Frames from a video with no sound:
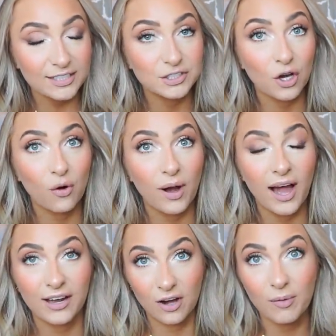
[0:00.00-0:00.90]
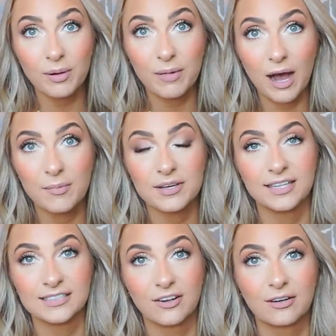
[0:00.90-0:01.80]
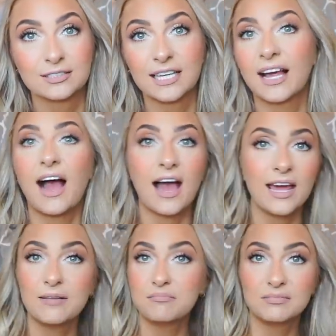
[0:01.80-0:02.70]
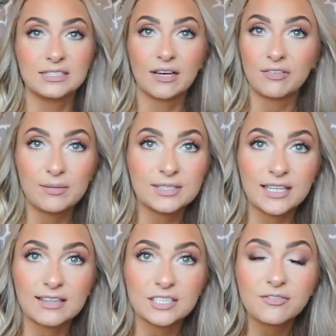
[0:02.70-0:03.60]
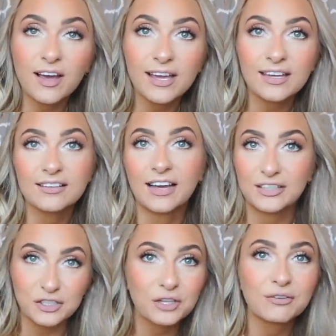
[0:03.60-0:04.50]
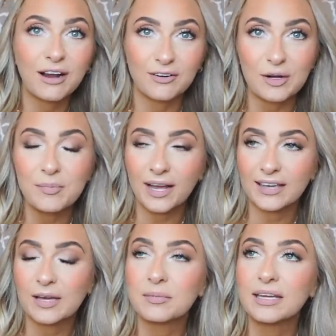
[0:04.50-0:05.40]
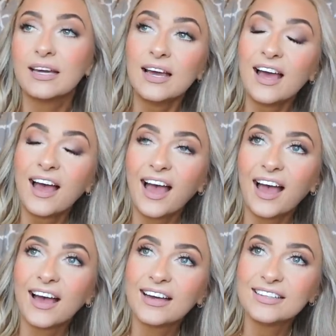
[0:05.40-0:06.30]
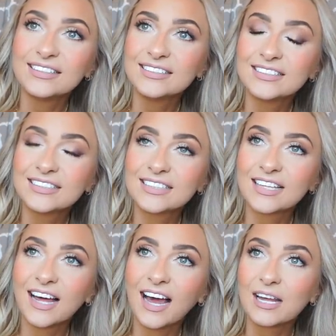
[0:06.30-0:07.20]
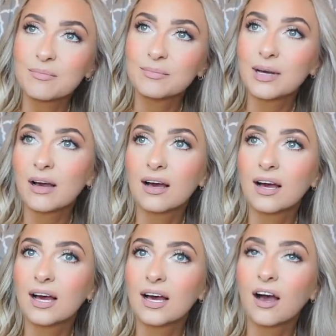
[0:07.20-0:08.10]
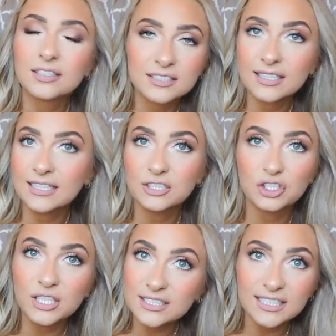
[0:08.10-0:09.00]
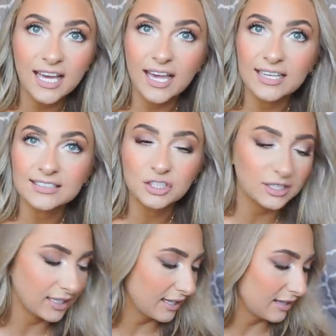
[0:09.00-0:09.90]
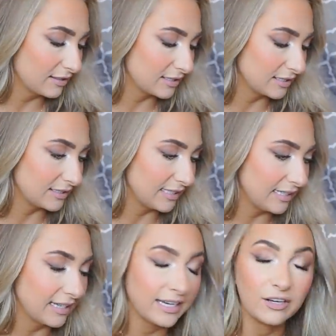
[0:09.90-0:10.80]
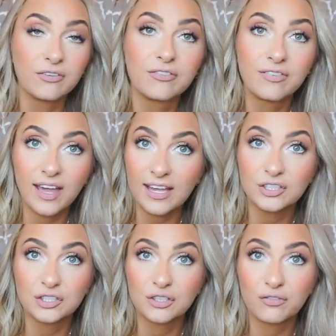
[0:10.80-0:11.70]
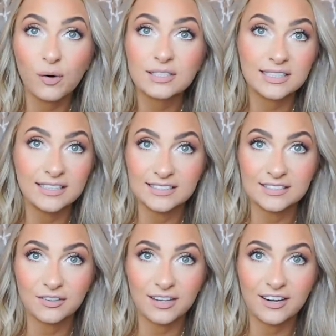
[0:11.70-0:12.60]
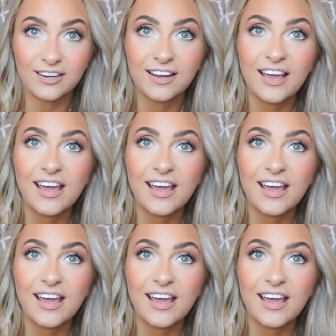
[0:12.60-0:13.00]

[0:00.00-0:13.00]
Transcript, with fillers: so I call my mom and I tell her, I was like, I'm definitely missing this flight, like turn around, come back and get me. And I'm hustling just in case to see if H14 is still there.